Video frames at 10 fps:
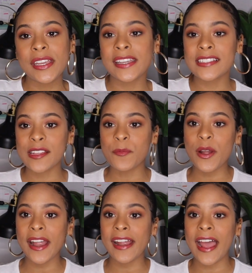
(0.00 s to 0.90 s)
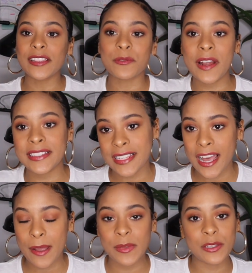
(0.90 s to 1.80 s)
Being somewhere at the right
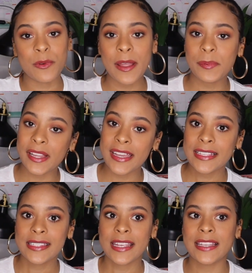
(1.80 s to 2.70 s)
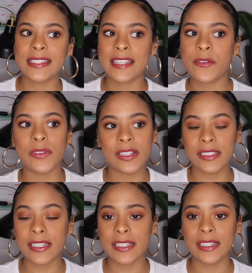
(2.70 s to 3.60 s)
time in the right place is
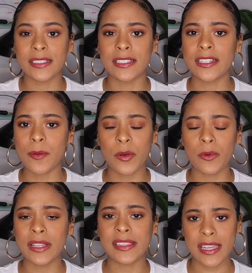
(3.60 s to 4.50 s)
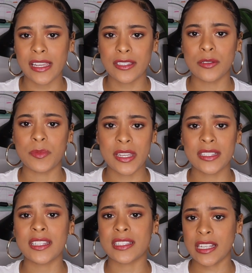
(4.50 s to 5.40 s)
definitely the #1 thing to
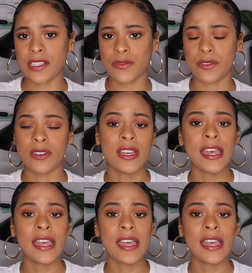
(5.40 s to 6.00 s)
being successful